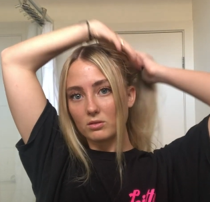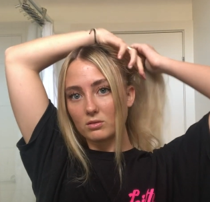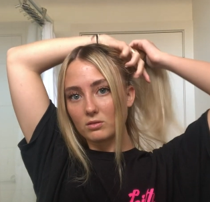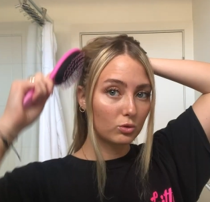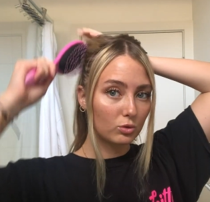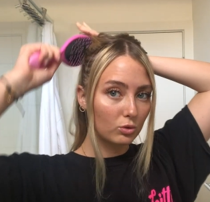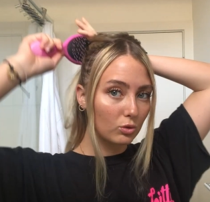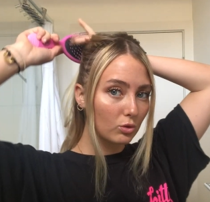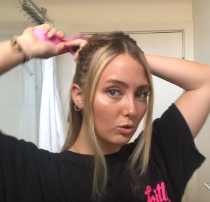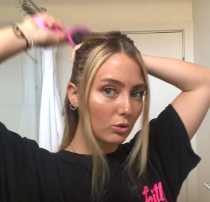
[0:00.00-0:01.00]

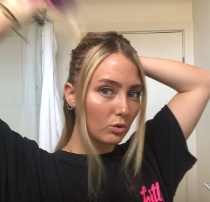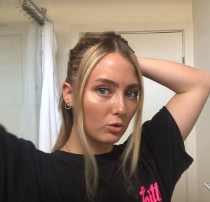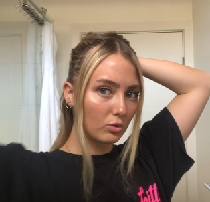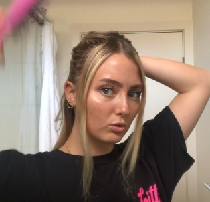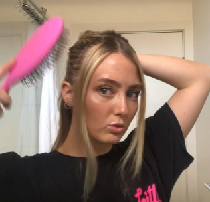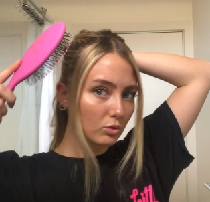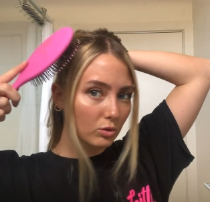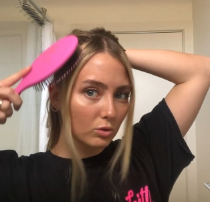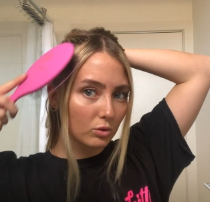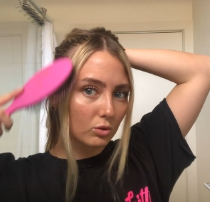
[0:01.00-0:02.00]

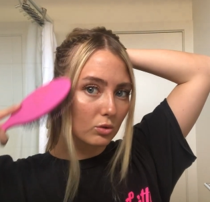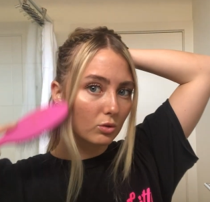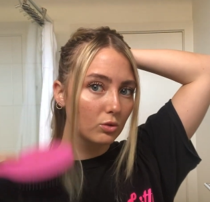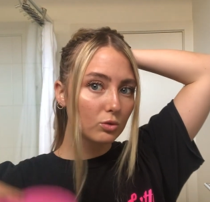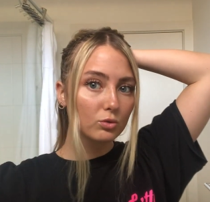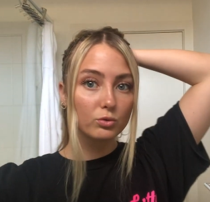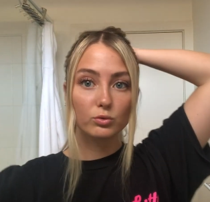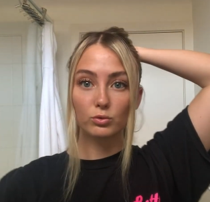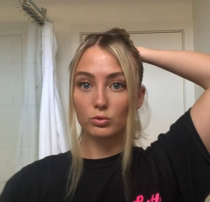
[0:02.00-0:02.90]
[no speech]